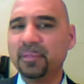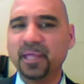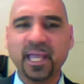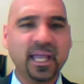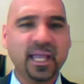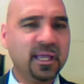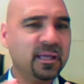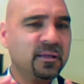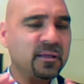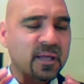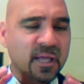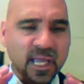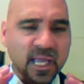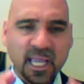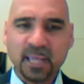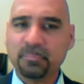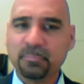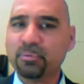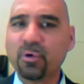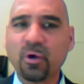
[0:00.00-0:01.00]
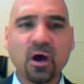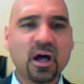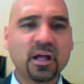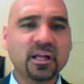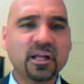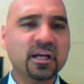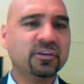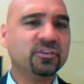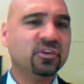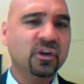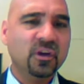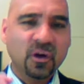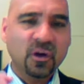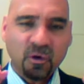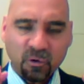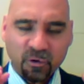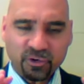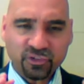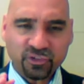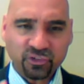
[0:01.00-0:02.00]
Use a
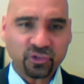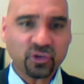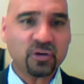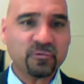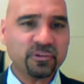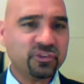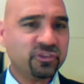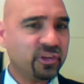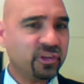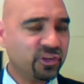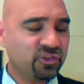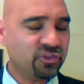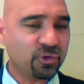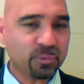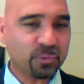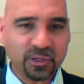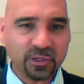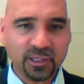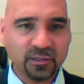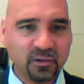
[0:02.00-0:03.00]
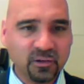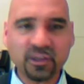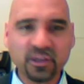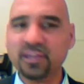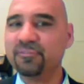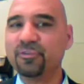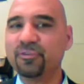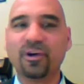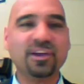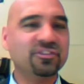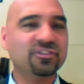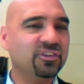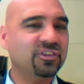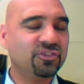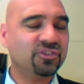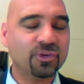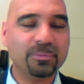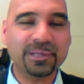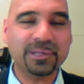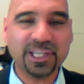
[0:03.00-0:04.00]
product or a service that you're really
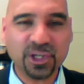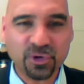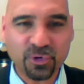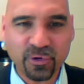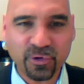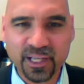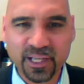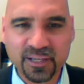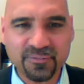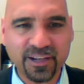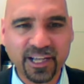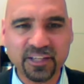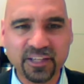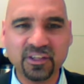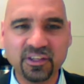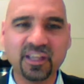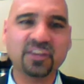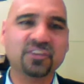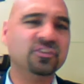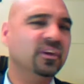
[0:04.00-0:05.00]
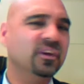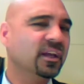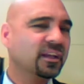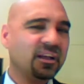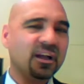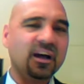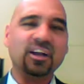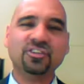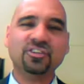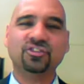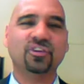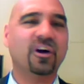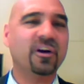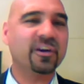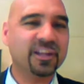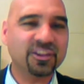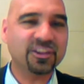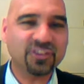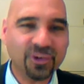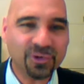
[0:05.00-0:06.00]
looking for. I see so many creative
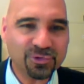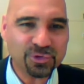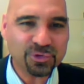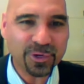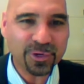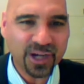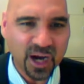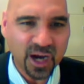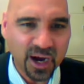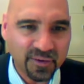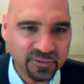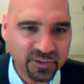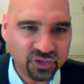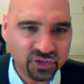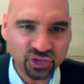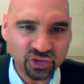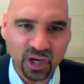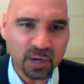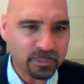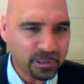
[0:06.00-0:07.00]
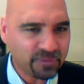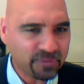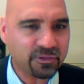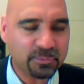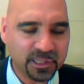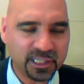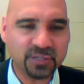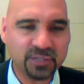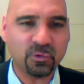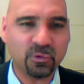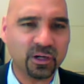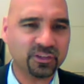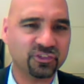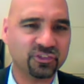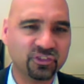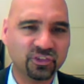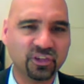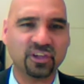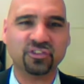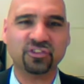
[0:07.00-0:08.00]
ideas. Gosh darn it, don't do a coffee
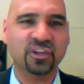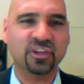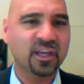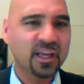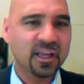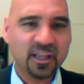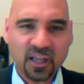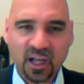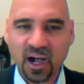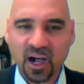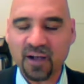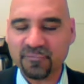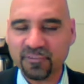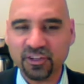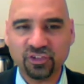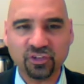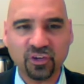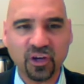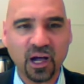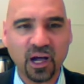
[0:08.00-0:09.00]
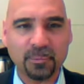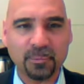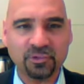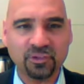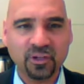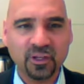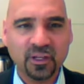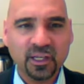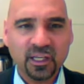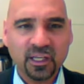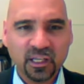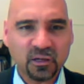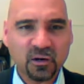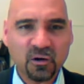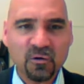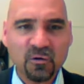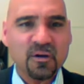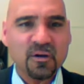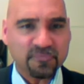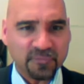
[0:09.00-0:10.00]
shop. Everybody does coffee
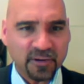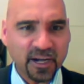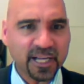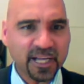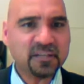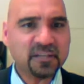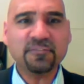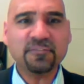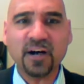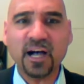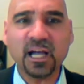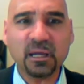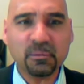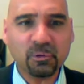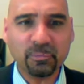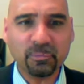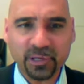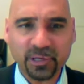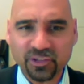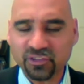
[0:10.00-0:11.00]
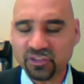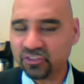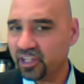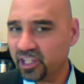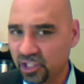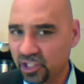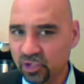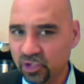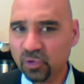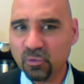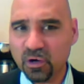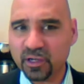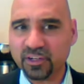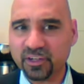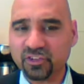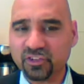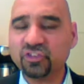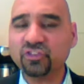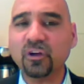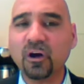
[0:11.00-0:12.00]
shops. Find a viable
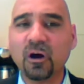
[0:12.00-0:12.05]
business